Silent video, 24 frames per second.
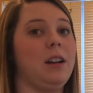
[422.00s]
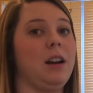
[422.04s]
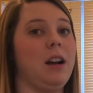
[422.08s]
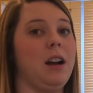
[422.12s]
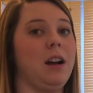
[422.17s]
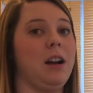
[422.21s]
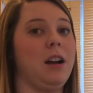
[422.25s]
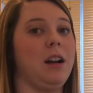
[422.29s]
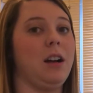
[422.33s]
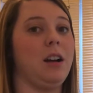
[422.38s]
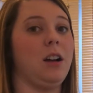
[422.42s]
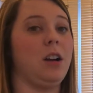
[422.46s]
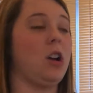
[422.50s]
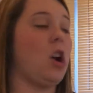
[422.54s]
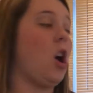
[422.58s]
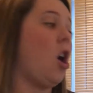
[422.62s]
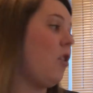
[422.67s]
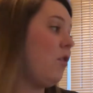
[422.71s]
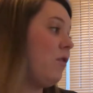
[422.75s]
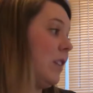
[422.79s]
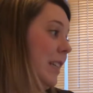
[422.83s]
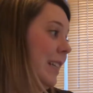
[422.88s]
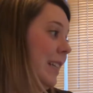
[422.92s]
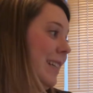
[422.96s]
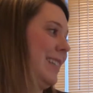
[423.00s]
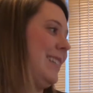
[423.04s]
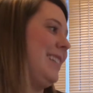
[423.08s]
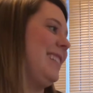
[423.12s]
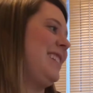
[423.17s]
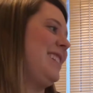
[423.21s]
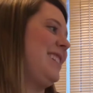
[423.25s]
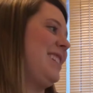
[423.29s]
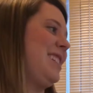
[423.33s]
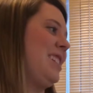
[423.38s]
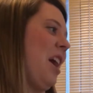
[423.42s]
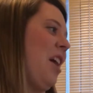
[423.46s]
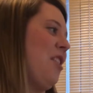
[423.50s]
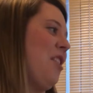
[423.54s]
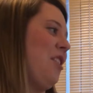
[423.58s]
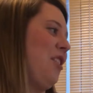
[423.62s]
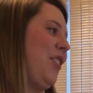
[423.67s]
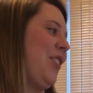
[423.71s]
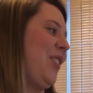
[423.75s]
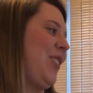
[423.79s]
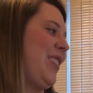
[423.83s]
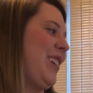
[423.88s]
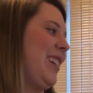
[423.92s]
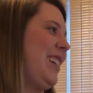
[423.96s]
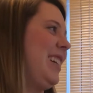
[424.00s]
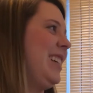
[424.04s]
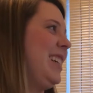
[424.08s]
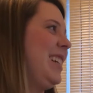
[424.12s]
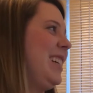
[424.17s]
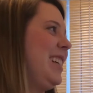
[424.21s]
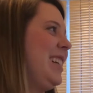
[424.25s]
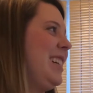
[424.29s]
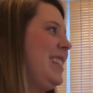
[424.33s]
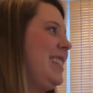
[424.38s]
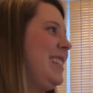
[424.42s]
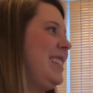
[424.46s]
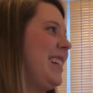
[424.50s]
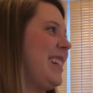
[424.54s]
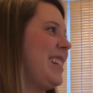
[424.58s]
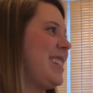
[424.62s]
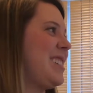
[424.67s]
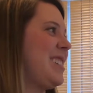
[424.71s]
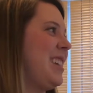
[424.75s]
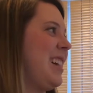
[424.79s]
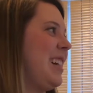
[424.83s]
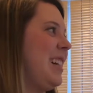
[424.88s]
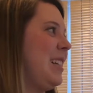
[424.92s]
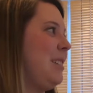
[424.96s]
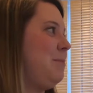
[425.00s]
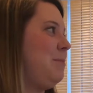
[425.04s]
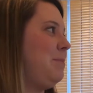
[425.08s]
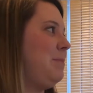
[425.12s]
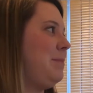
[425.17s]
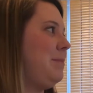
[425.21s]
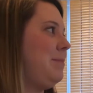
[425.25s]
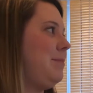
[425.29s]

confident in itself. Next slide.